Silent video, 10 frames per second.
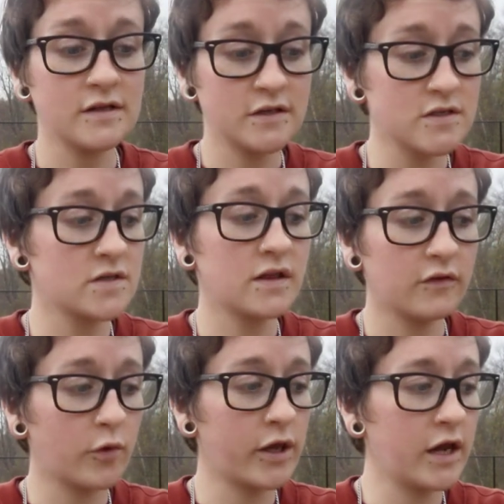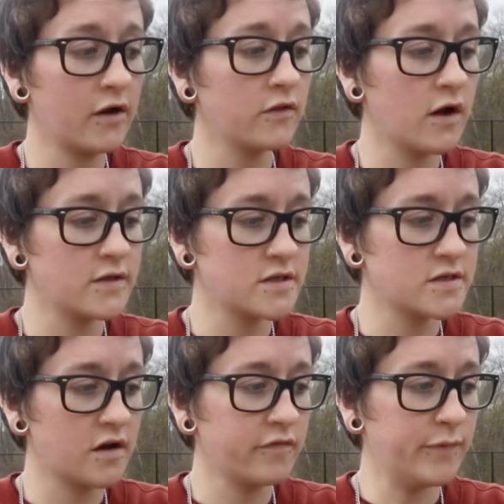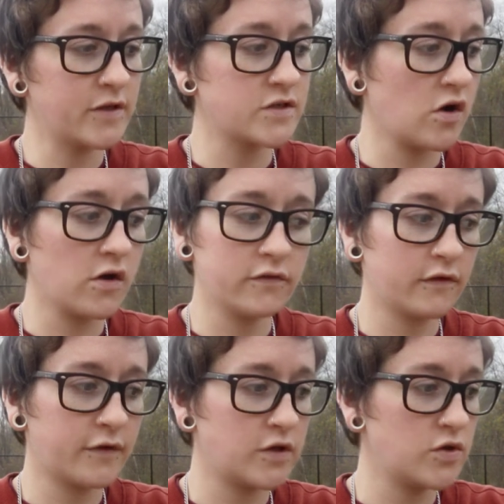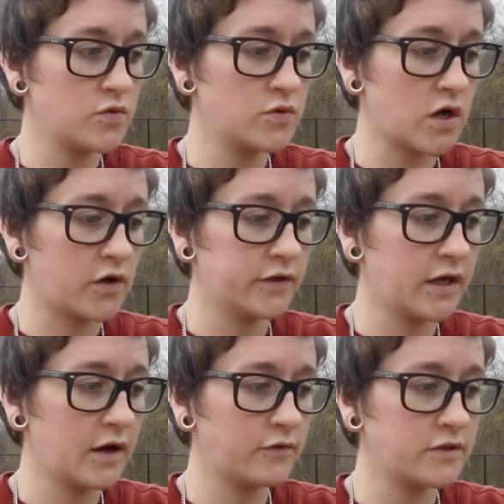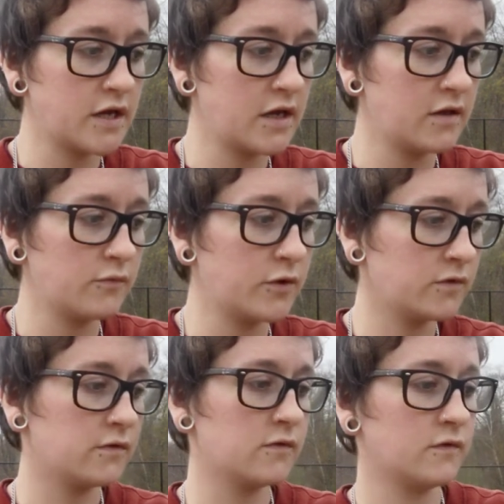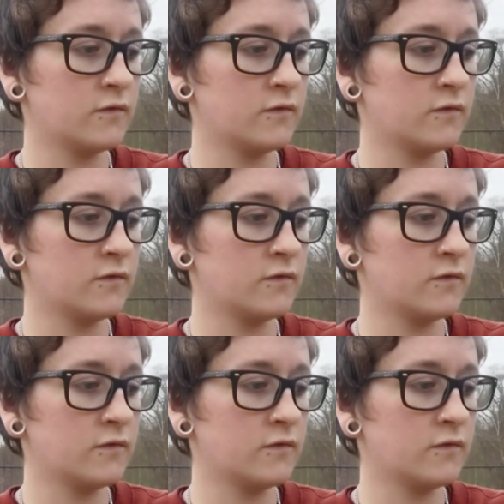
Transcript: That's that's what I carry. Lots of stuff, but it's all stuff I use all day, every day when